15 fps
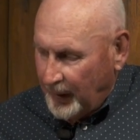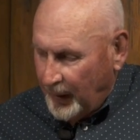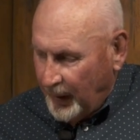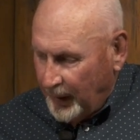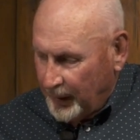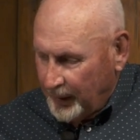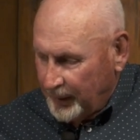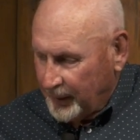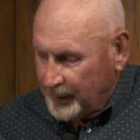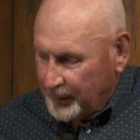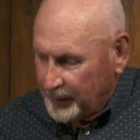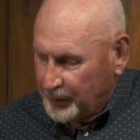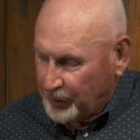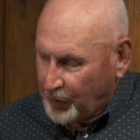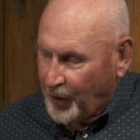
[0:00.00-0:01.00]
Uh,
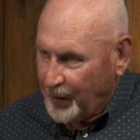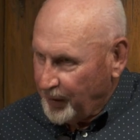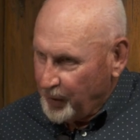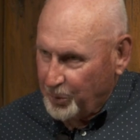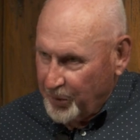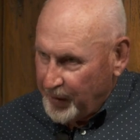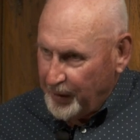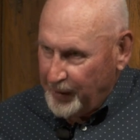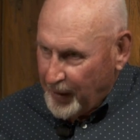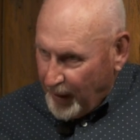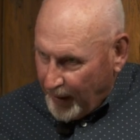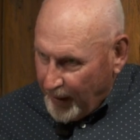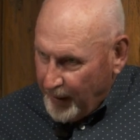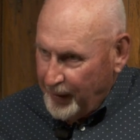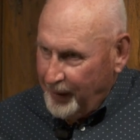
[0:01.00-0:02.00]
Charlie Reed
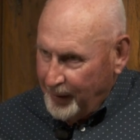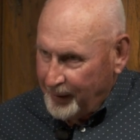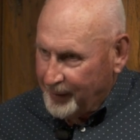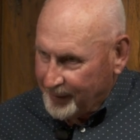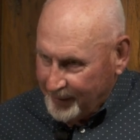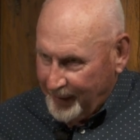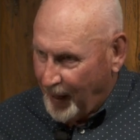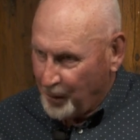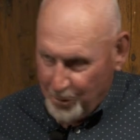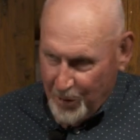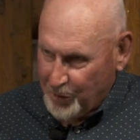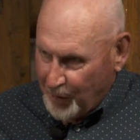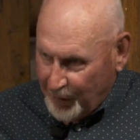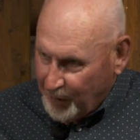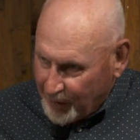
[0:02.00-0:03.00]
died. That
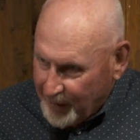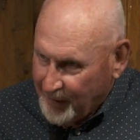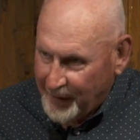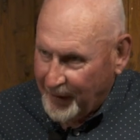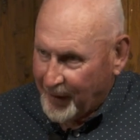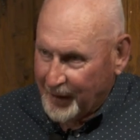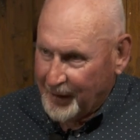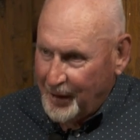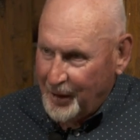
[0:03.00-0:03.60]
wasn't a good thing.